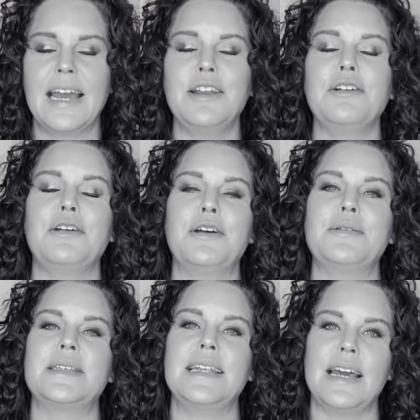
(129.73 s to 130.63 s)
you
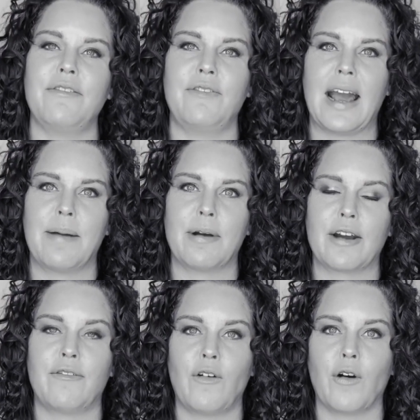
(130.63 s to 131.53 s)
use knit
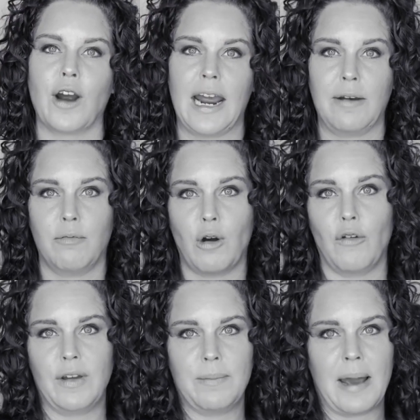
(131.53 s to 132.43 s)
fabric for a
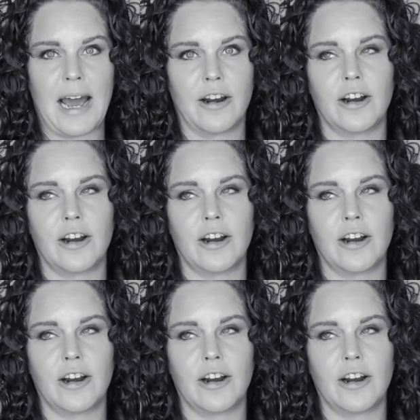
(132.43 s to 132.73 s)
woven pattern?